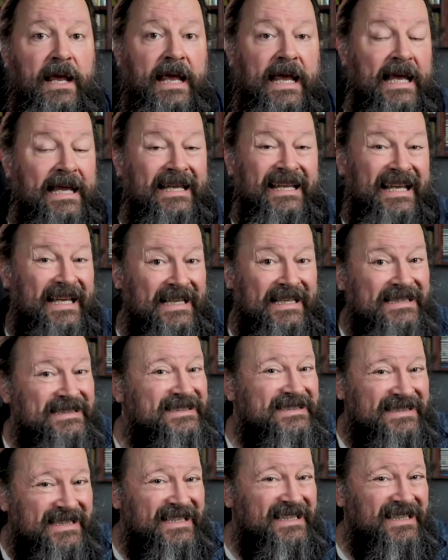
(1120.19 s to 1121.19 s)
And it
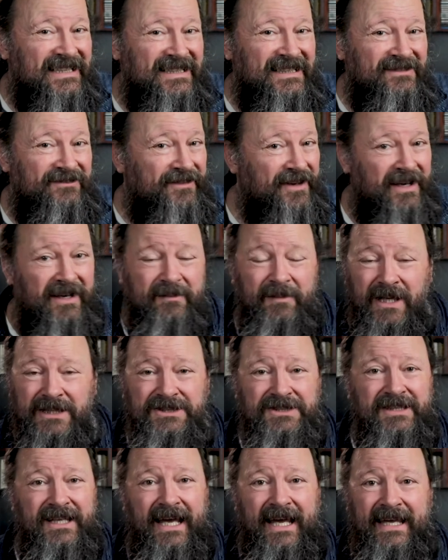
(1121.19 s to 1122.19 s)
is still very
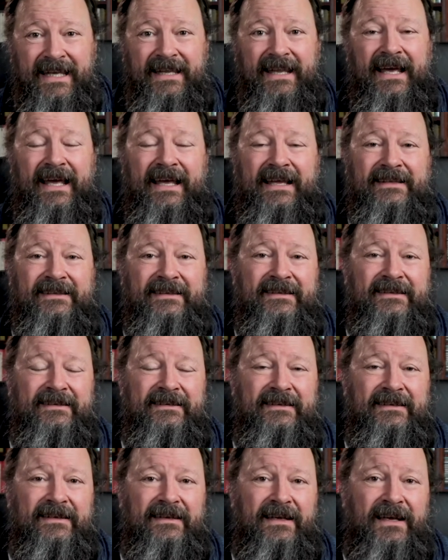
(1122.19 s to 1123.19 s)
much like that.
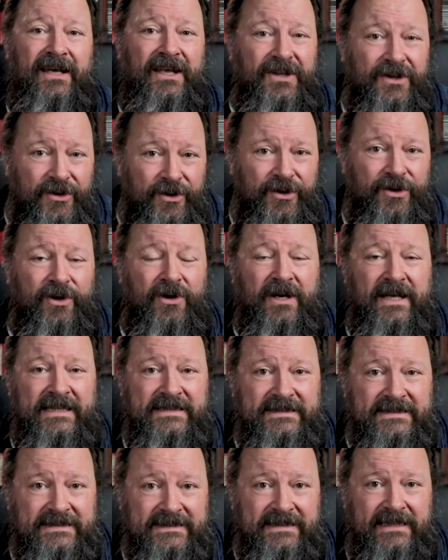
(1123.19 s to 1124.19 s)
New York
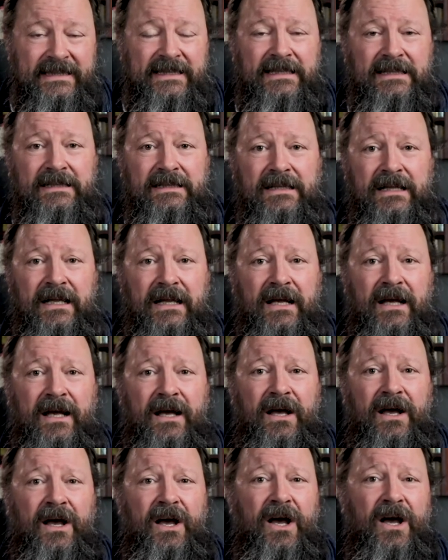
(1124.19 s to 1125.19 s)
is still
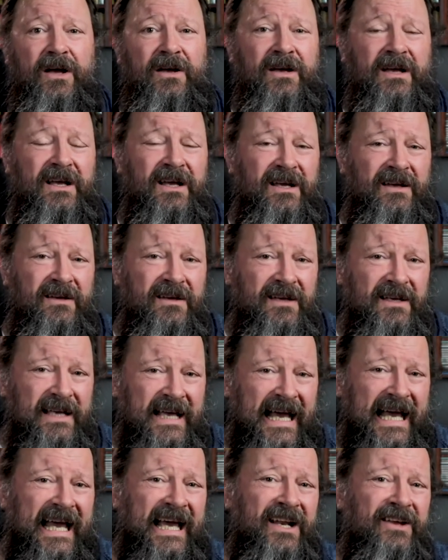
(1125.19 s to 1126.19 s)

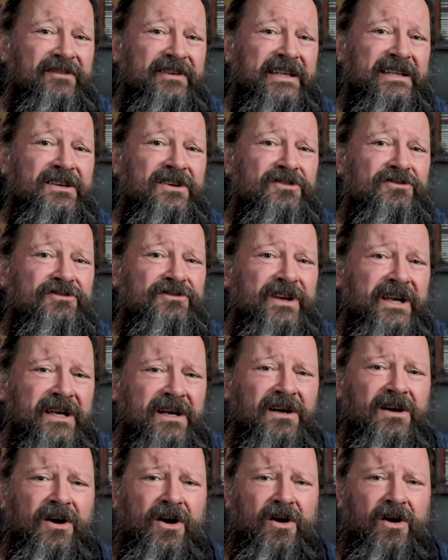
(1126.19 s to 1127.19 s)
kind of in the
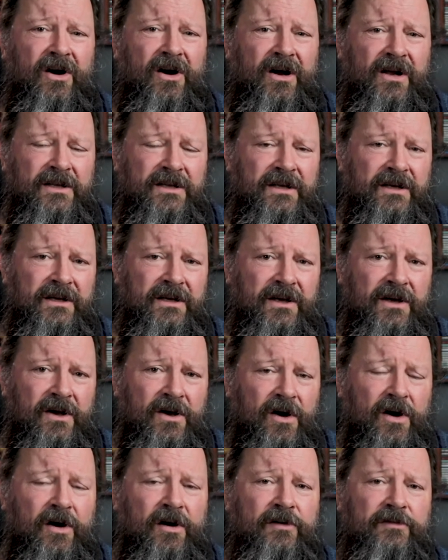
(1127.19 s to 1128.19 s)
rear guard
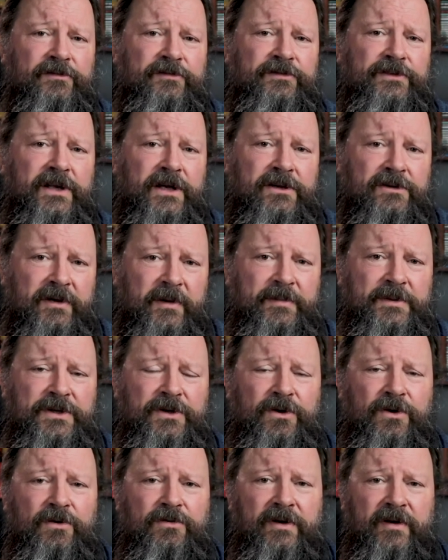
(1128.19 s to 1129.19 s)
of the
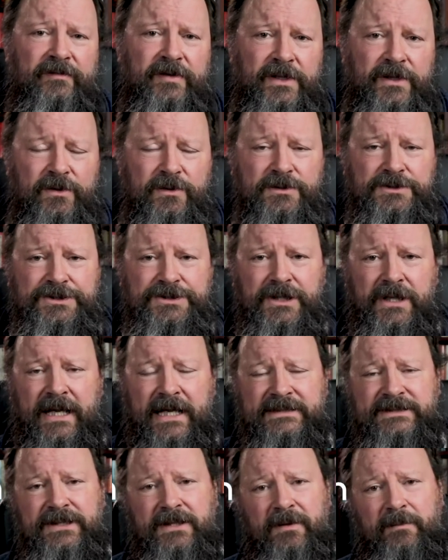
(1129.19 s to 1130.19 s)
crypto revolution
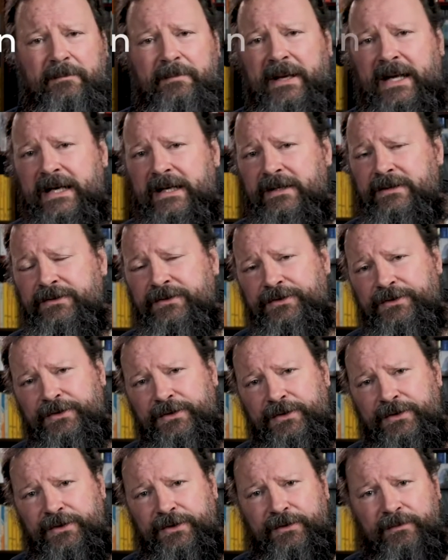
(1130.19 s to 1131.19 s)
as compared
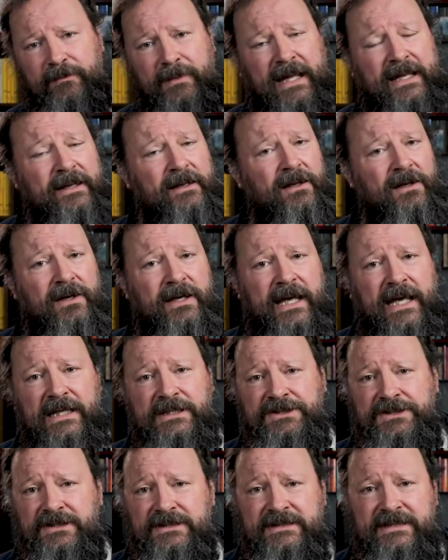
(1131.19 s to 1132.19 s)
to many
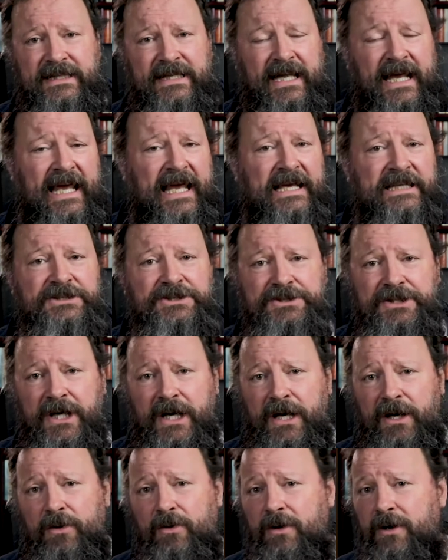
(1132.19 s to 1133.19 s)
locations in
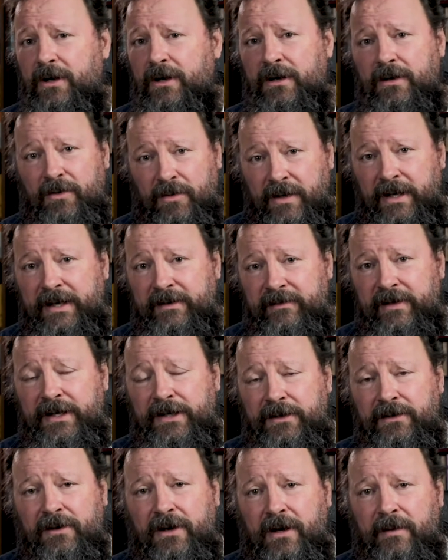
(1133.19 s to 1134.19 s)
Asia or even
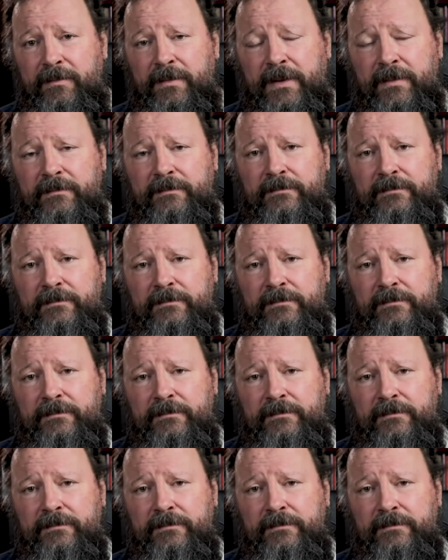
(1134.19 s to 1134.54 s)
Europe.